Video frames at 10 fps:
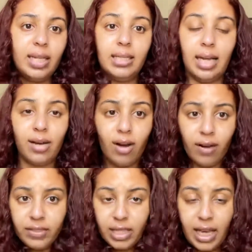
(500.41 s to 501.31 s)
There's like an
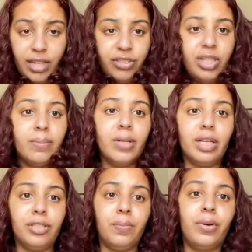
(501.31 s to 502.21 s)
aftercare treatment
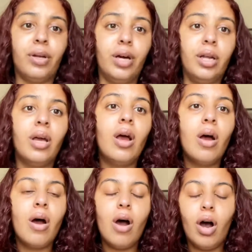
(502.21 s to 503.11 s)
that you put
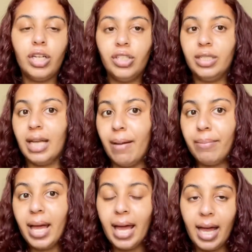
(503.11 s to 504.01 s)
on your damp
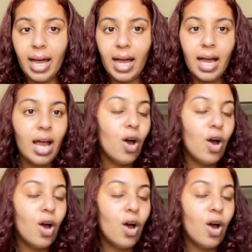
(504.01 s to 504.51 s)
hair,